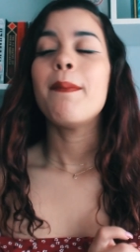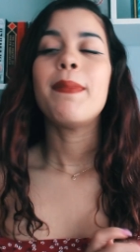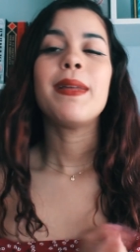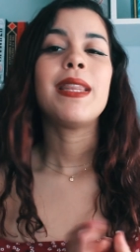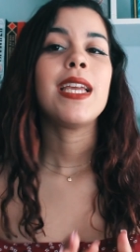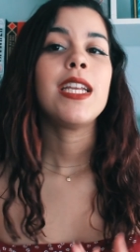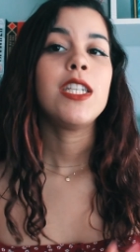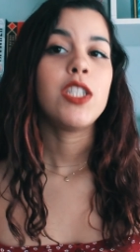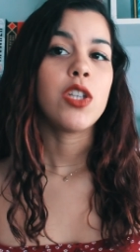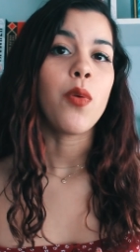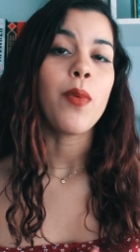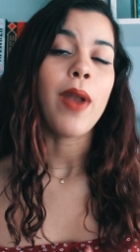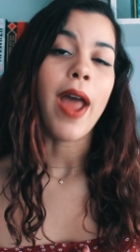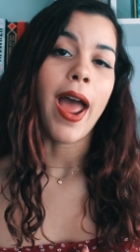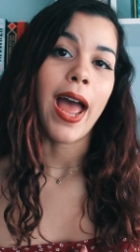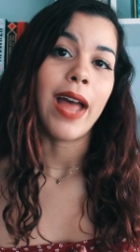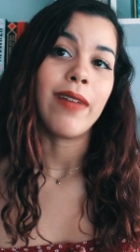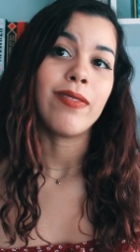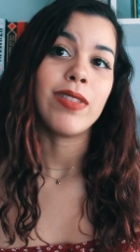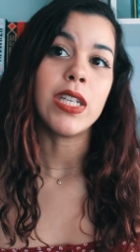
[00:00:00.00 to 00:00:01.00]
but they don't
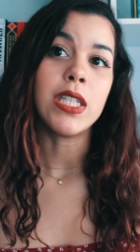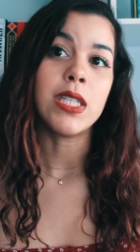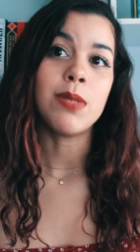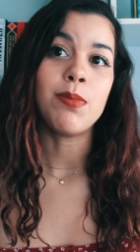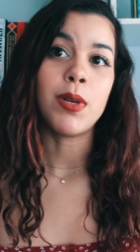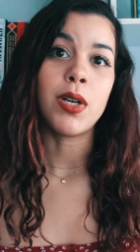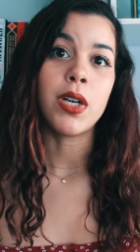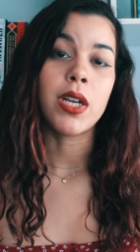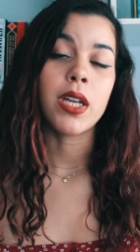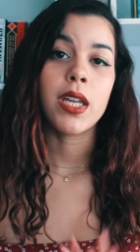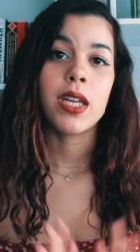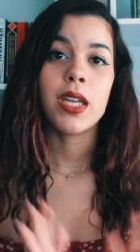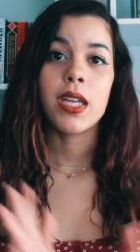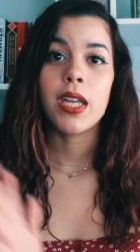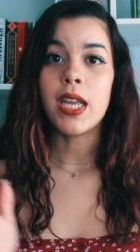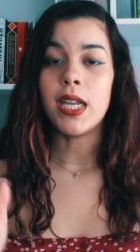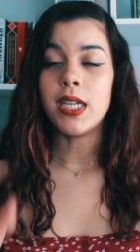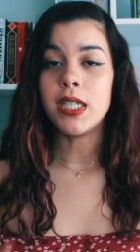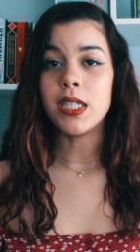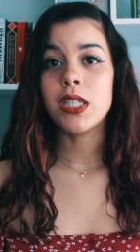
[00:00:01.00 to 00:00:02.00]
have this book
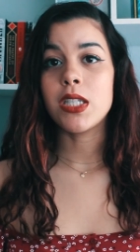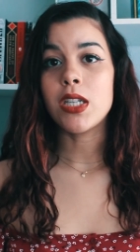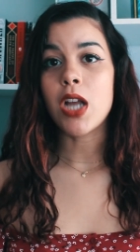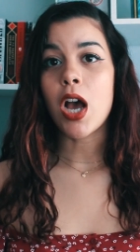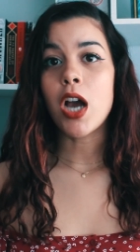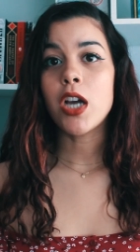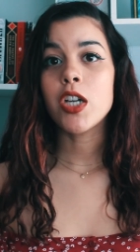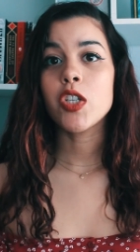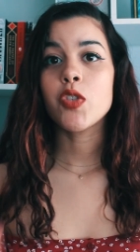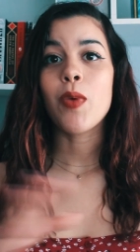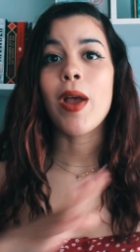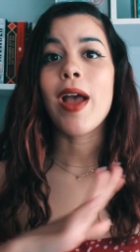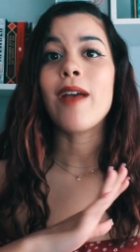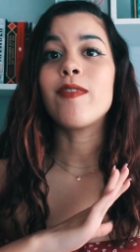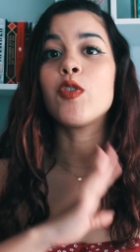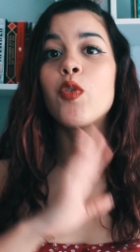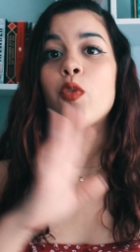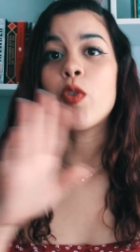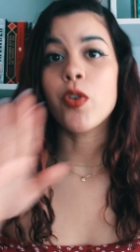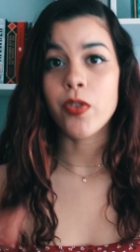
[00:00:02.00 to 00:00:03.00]
in stock, so I
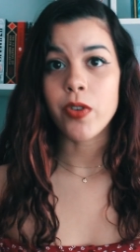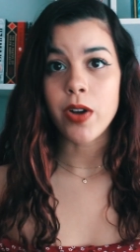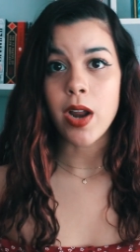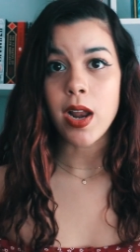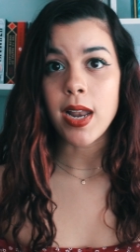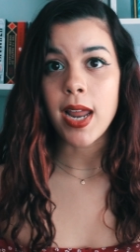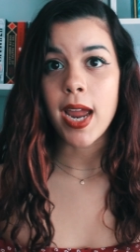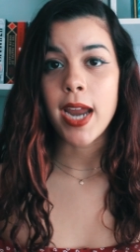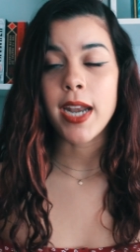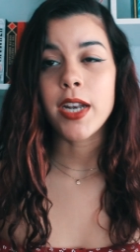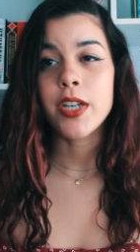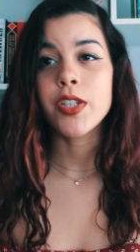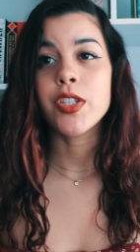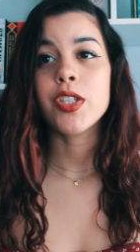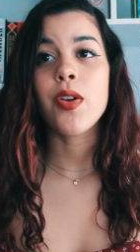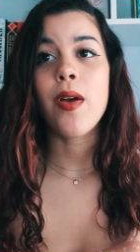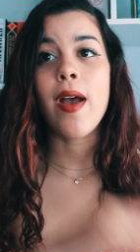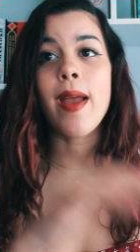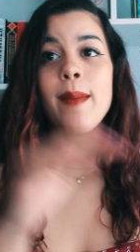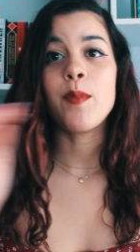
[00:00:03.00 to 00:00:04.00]
have to order it online.
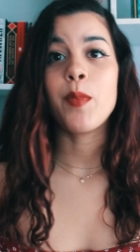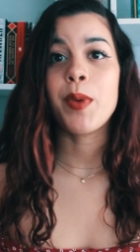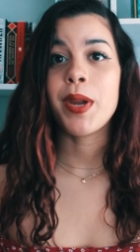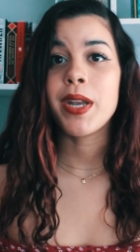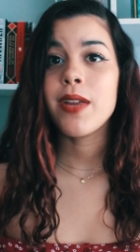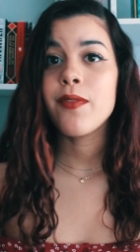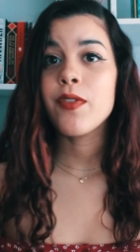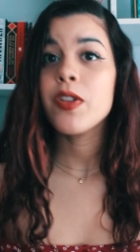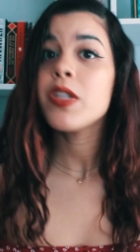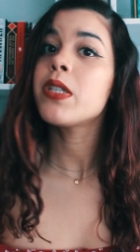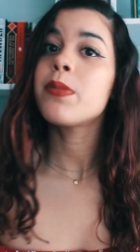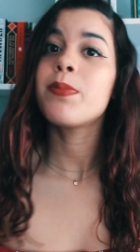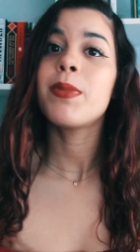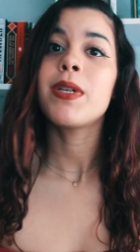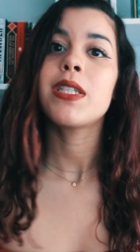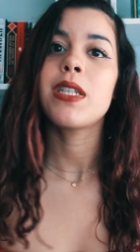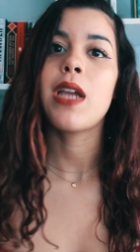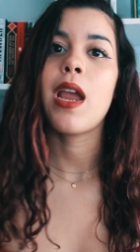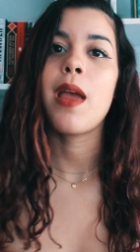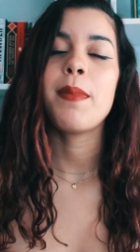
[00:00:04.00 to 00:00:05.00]
So I'm waiting for this
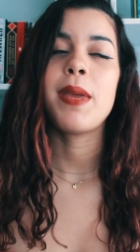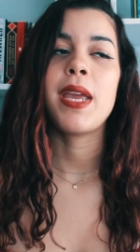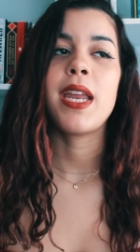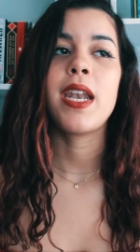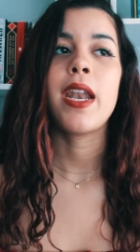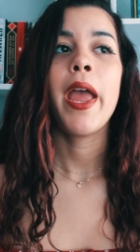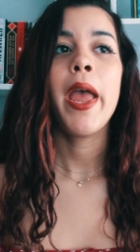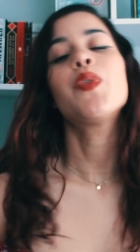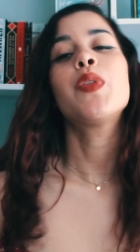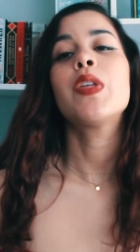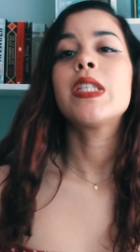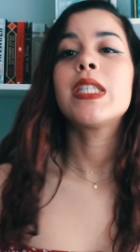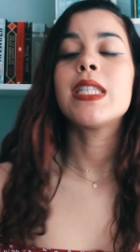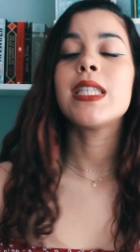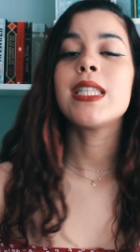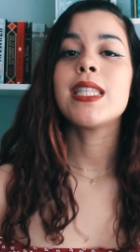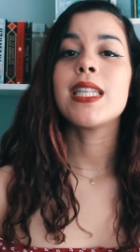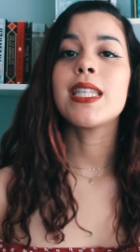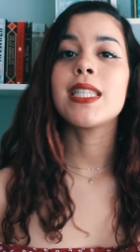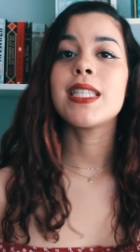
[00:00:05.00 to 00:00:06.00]
book to come in. This
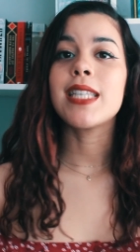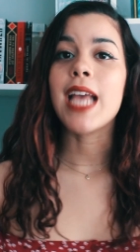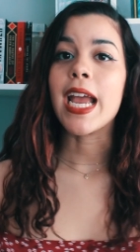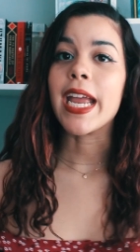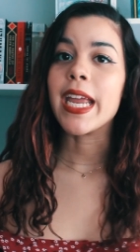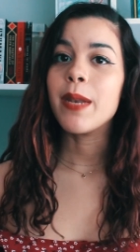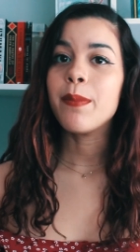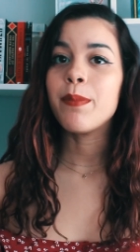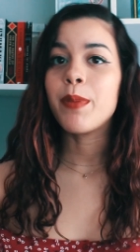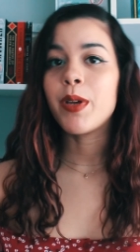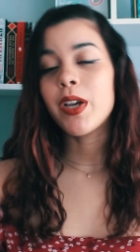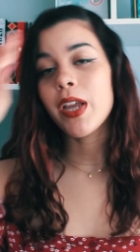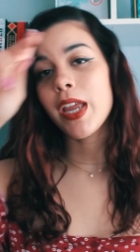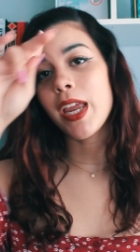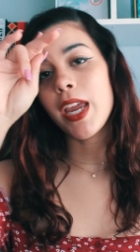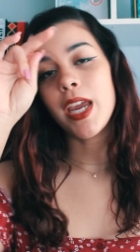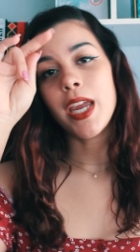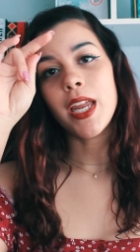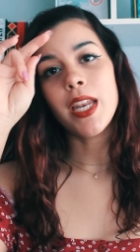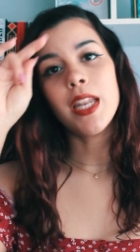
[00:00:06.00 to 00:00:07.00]
is the second book
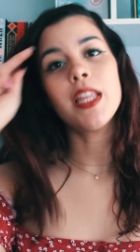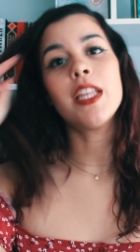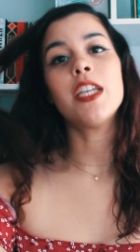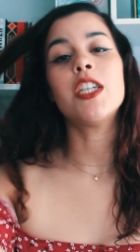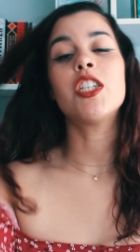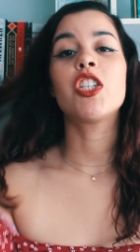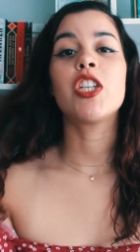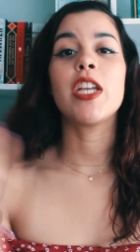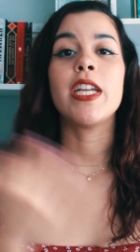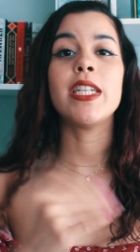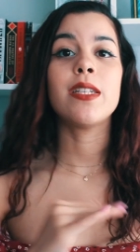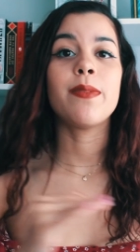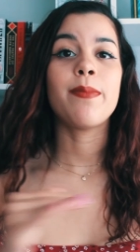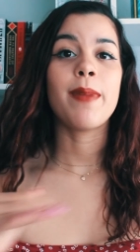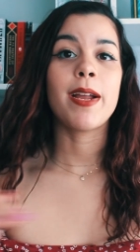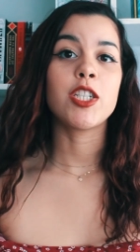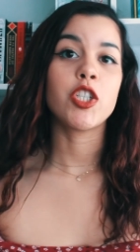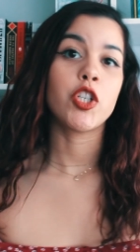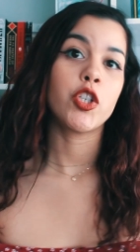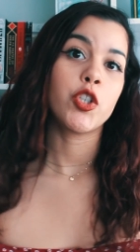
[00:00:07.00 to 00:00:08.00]
in the Shades of
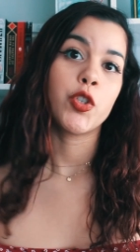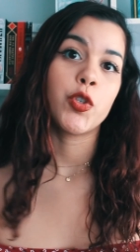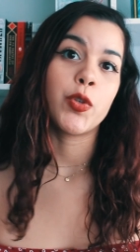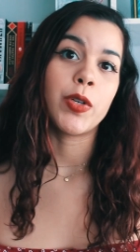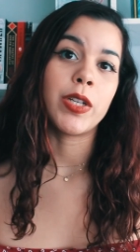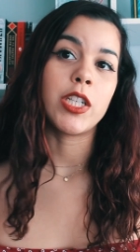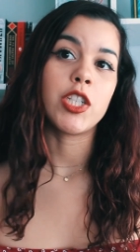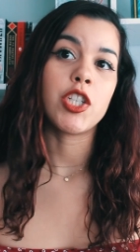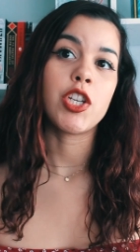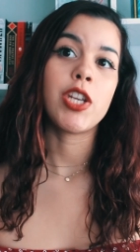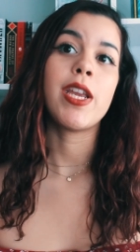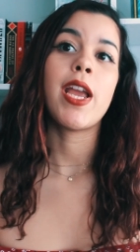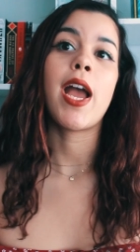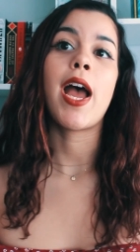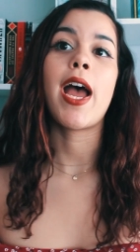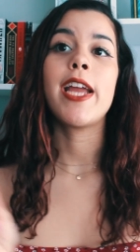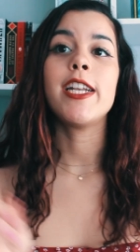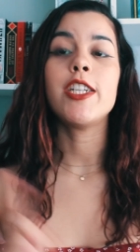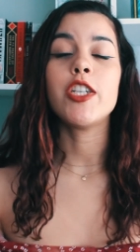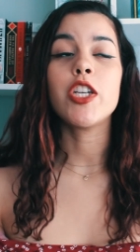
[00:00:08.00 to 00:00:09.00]
Magic trilogy.
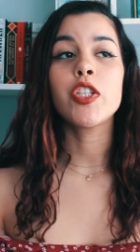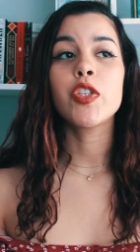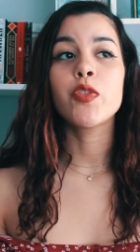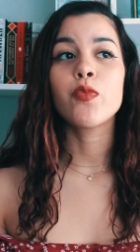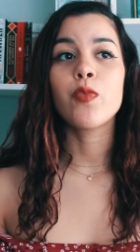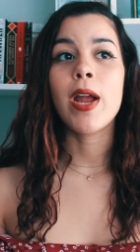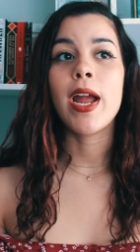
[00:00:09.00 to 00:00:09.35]
I just